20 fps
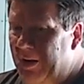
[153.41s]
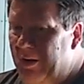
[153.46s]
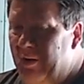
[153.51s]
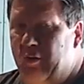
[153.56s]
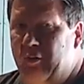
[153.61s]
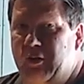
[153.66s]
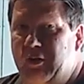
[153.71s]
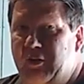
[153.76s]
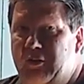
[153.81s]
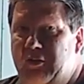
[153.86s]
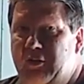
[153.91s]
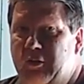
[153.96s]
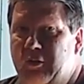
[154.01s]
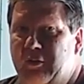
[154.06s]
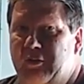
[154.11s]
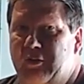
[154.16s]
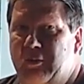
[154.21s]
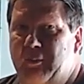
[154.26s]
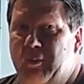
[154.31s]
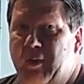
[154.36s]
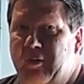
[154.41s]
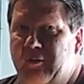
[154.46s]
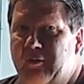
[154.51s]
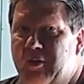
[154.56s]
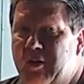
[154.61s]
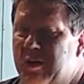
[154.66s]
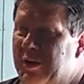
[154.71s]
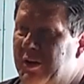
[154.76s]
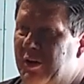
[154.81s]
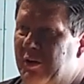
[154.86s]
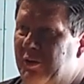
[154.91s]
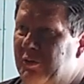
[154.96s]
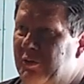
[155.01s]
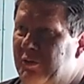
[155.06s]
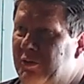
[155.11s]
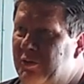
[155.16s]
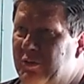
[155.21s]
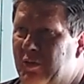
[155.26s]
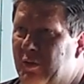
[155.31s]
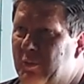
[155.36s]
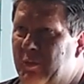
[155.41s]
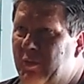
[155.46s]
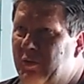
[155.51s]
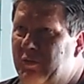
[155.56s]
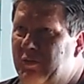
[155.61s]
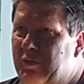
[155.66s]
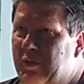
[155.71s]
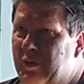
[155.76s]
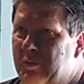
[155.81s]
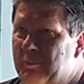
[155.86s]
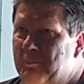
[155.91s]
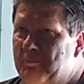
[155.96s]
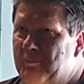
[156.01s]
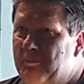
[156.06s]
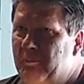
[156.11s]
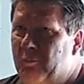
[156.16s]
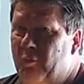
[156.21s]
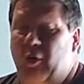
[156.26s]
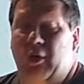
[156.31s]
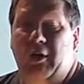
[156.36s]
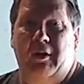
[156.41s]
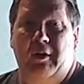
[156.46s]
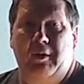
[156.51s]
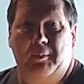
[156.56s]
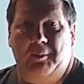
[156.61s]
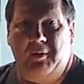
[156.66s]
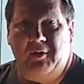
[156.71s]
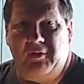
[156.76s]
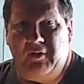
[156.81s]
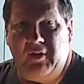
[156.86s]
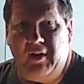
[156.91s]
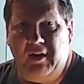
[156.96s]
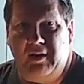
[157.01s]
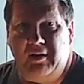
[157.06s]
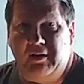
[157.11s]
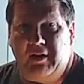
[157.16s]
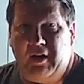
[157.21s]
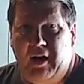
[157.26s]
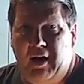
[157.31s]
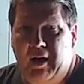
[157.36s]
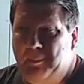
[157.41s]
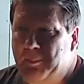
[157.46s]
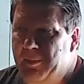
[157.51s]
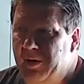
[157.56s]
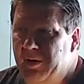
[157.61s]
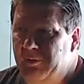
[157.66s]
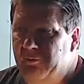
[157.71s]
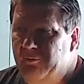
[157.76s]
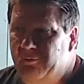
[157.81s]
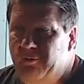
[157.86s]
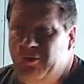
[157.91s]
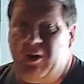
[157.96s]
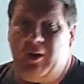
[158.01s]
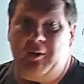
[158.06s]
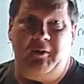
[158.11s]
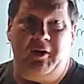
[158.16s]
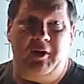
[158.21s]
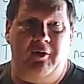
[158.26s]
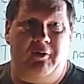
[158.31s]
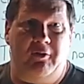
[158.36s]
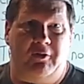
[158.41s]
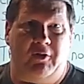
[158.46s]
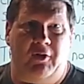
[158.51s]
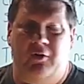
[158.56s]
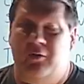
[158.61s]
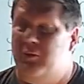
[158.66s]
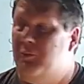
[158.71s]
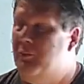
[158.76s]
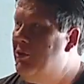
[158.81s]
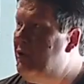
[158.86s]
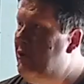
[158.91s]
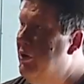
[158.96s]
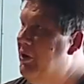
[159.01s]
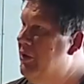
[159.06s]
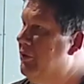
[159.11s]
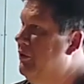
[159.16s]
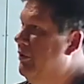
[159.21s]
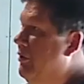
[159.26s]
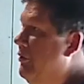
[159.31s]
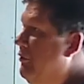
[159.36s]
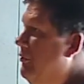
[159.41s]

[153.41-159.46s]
I always use in my videos is almost 100% copied from YouTube or other